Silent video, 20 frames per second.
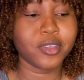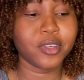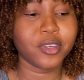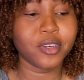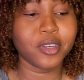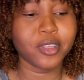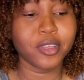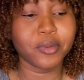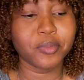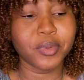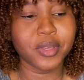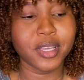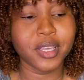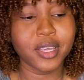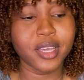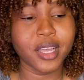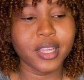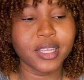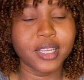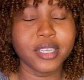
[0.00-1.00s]
going to
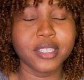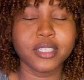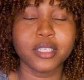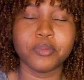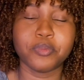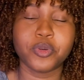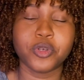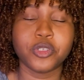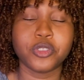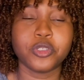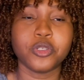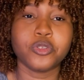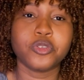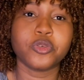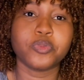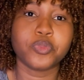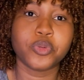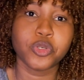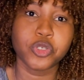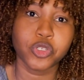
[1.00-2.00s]
be an easy person
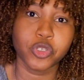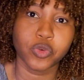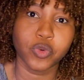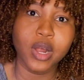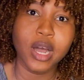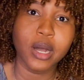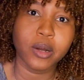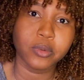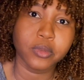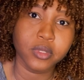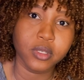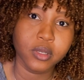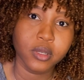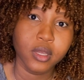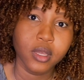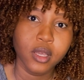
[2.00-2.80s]
to push around.